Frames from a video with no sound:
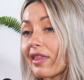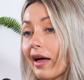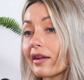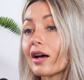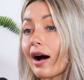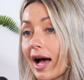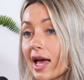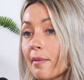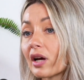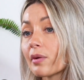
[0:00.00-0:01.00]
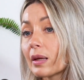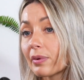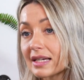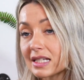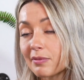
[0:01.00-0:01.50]
that I am going to be
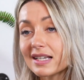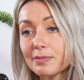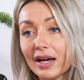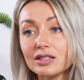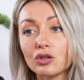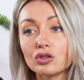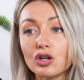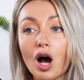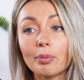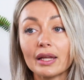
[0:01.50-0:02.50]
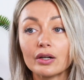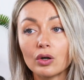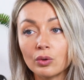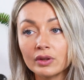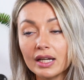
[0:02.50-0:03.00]
placing my spikes on the top layer
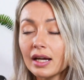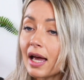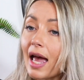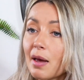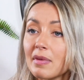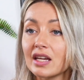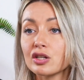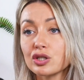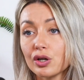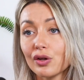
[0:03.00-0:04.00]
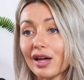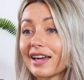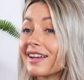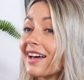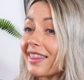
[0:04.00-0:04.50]
only and making sure
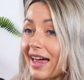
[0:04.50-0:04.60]
that